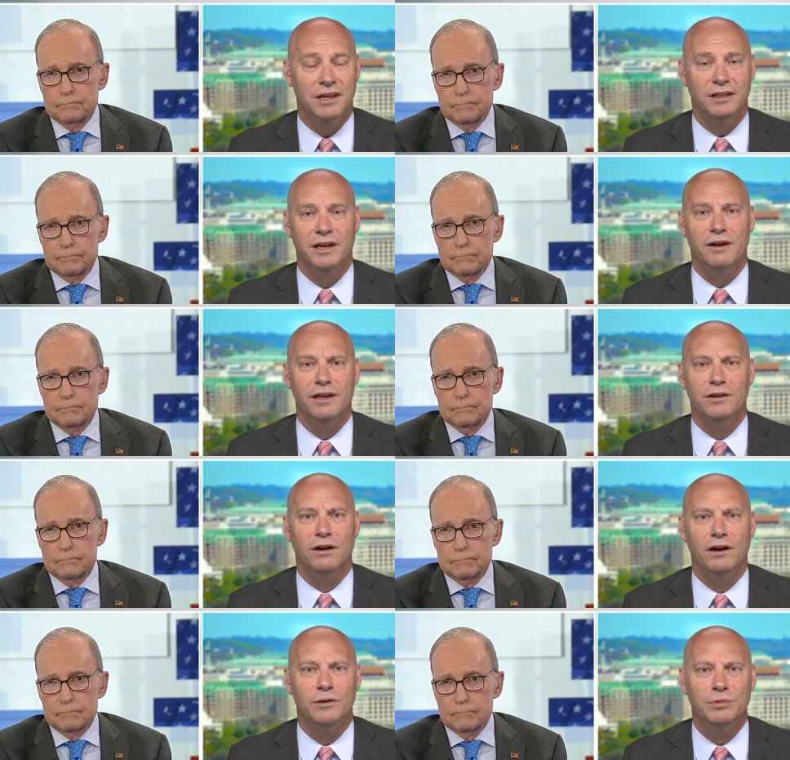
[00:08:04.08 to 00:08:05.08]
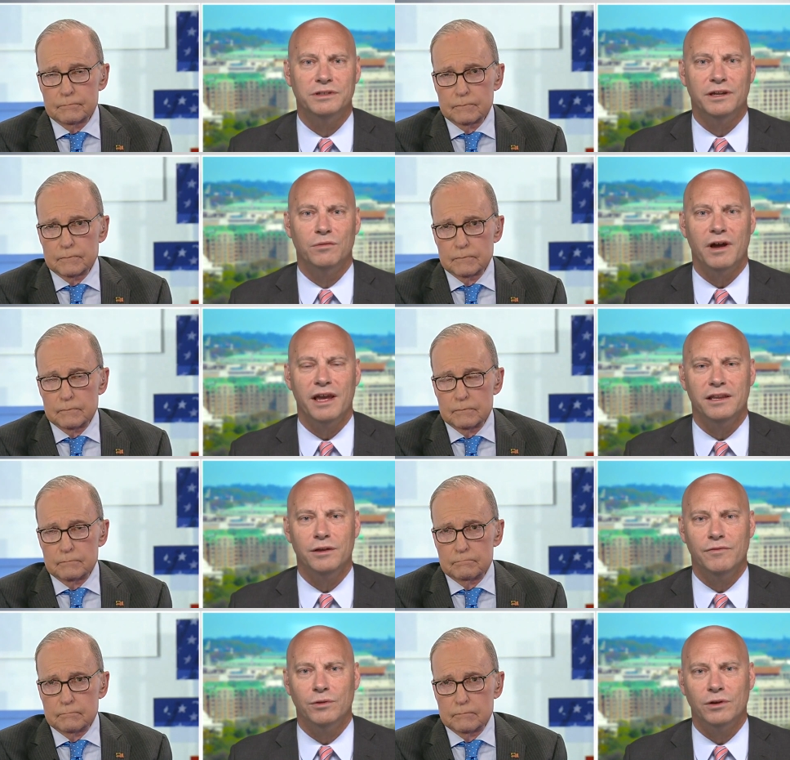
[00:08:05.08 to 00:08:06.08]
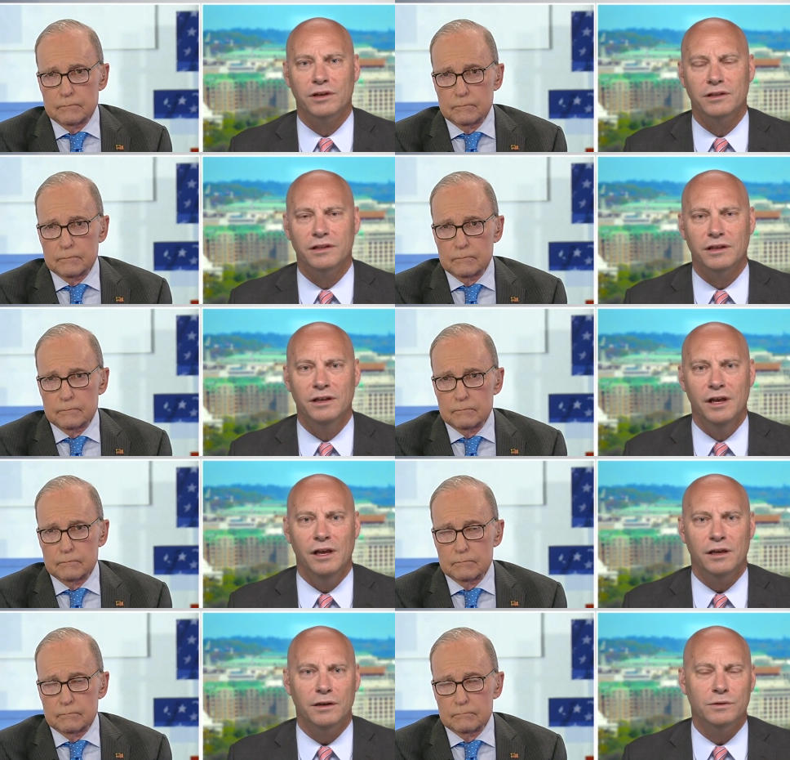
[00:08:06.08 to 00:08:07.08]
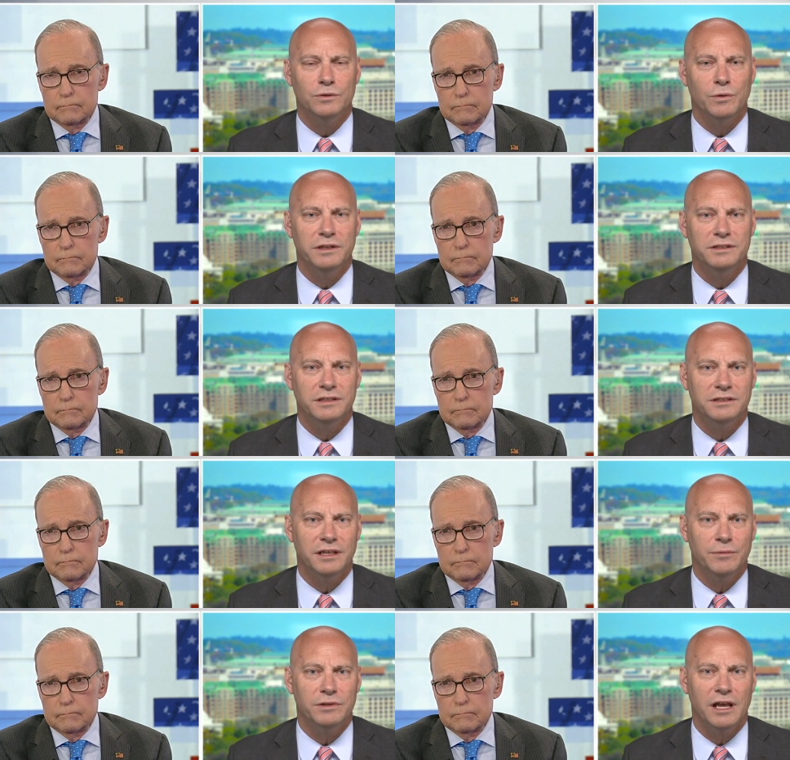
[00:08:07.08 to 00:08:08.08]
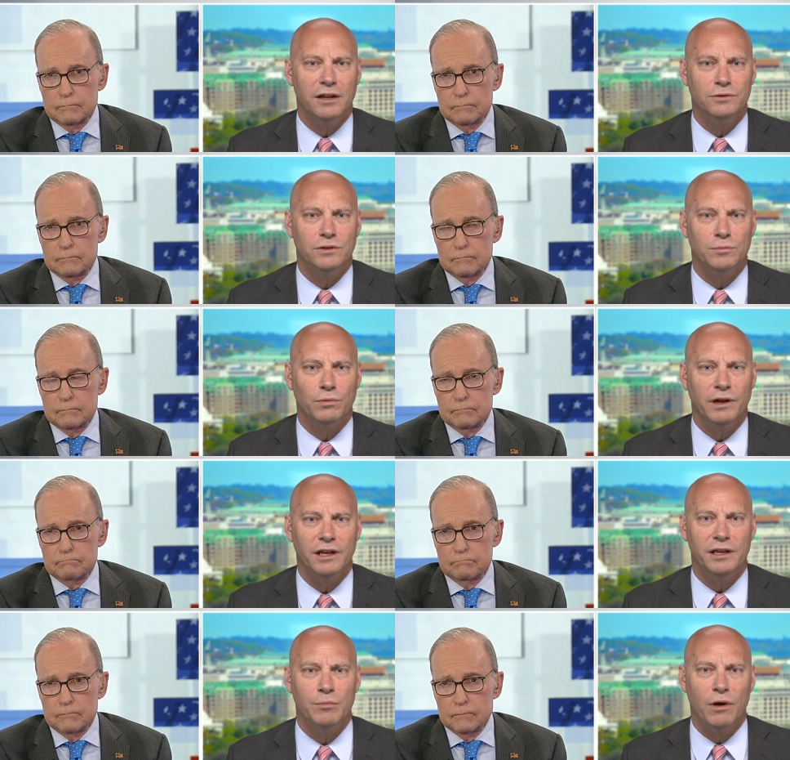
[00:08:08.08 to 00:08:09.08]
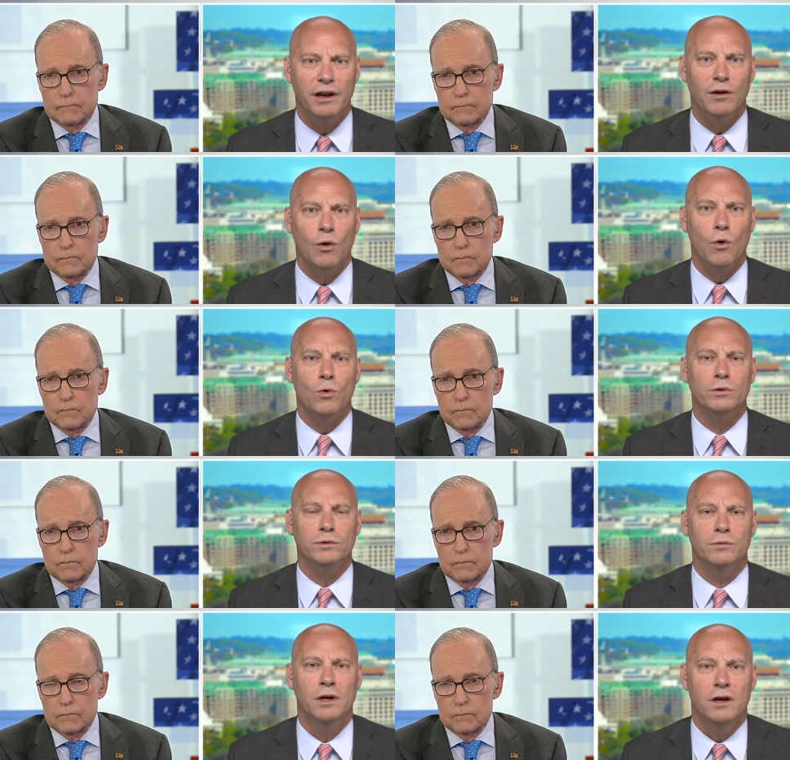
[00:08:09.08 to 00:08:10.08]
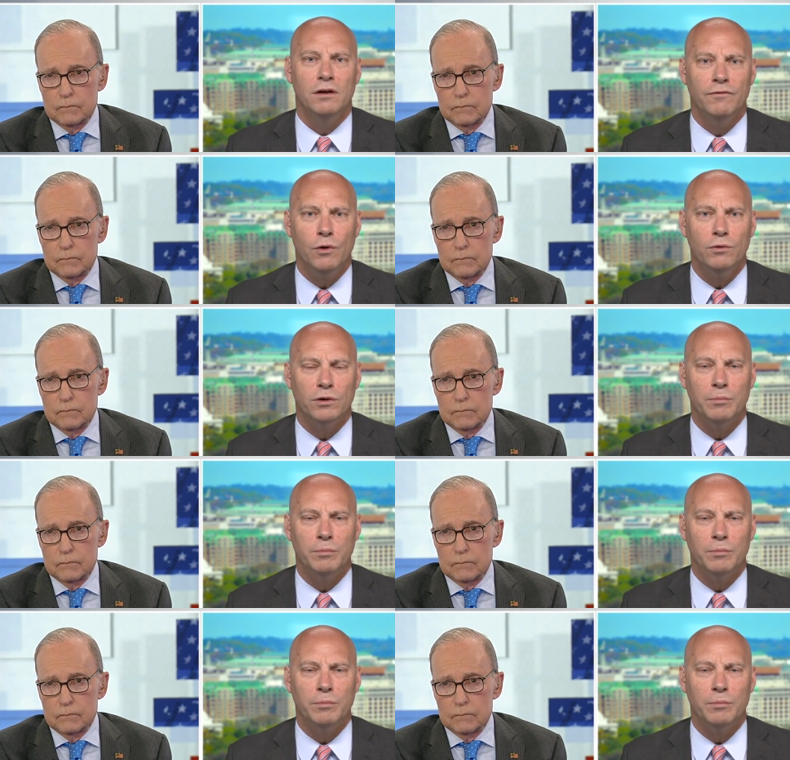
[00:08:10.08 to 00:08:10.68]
Speaker 1: Larry, you're 100% right. Even look at, uh, you know, in 2016 when Donald Trump ran, he brought in a whole new voter.